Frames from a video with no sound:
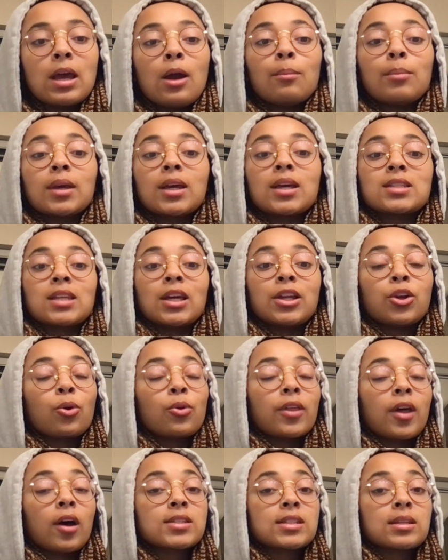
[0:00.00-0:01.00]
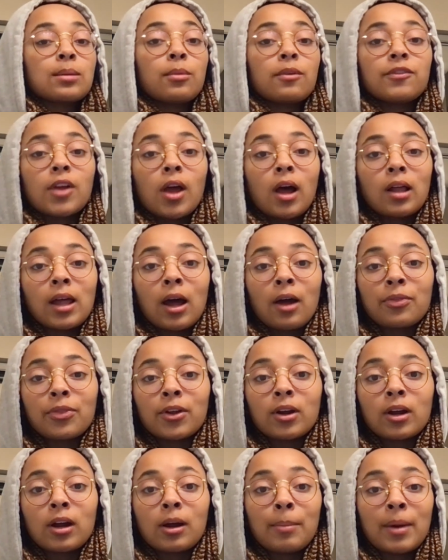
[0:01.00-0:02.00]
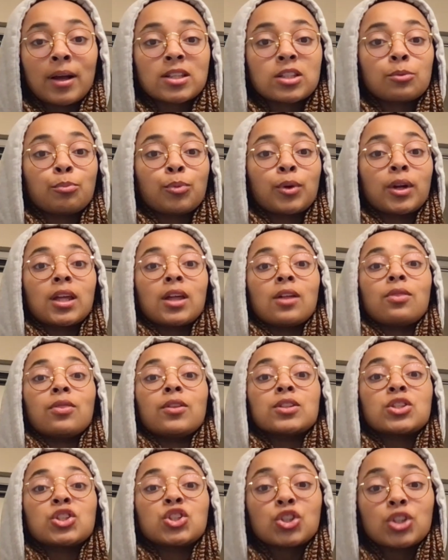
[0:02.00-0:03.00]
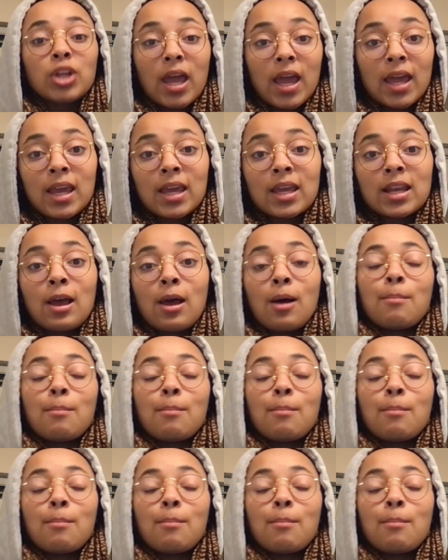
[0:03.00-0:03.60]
because I know that some of y'all out there are about to bring in the shade,